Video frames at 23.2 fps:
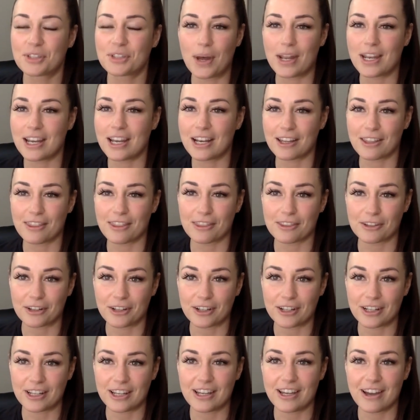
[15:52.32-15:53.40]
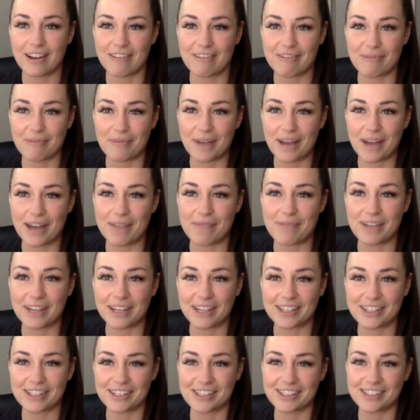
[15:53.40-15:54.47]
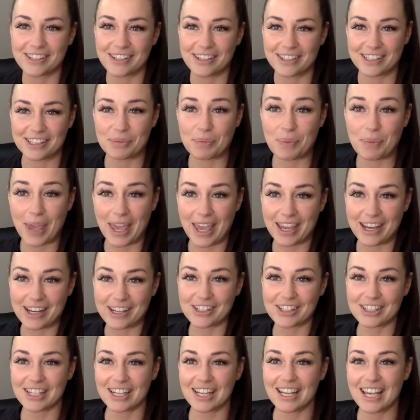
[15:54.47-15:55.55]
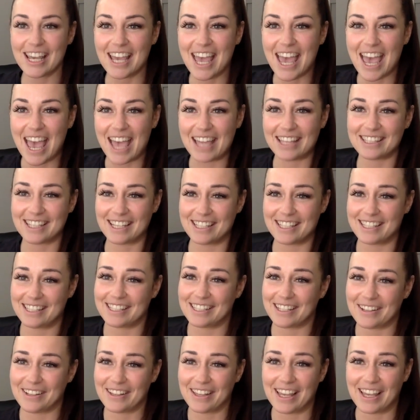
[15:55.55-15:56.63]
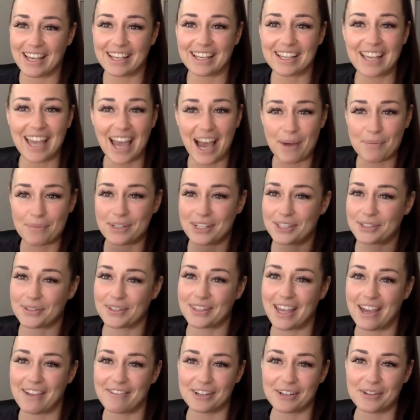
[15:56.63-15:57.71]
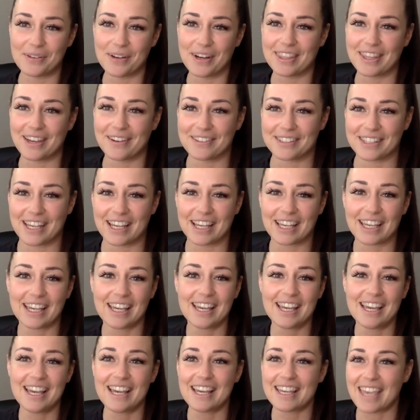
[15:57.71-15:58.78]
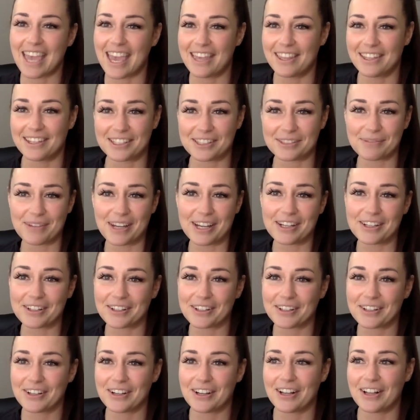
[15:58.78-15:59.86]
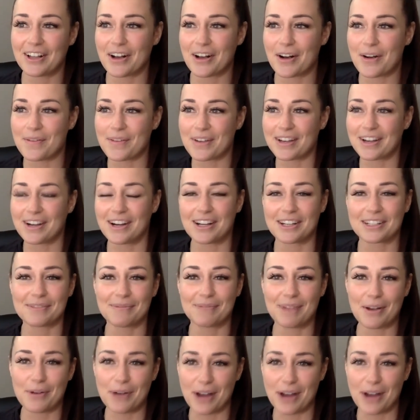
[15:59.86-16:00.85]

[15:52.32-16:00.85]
20 to 30 of my pictures on his page, and said so like captions with everyone that was like, Kaytlin is my girl, oh my gosh,